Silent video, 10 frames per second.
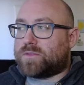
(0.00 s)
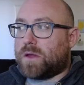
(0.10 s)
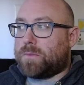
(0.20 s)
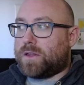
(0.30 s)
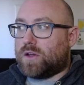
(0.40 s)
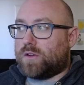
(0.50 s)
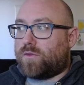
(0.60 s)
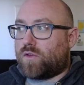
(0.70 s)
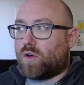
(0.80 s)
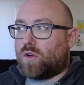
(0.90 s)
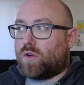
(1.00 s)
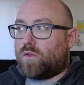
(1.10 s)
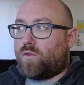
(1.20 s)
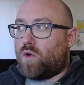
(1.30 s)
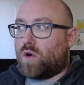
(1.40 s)
might be good
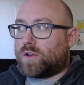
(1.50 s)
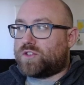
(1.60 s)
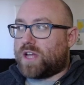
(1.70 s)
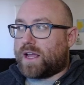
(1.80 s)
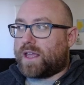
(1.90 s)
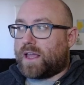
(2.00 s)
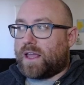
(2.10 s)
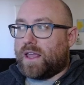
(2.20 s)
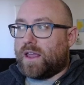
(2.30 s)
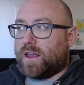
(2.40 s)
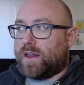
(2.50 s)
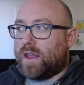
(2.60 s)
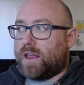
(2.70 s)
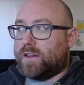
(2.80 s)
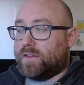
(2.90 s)
for checking in
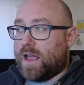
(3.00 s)
and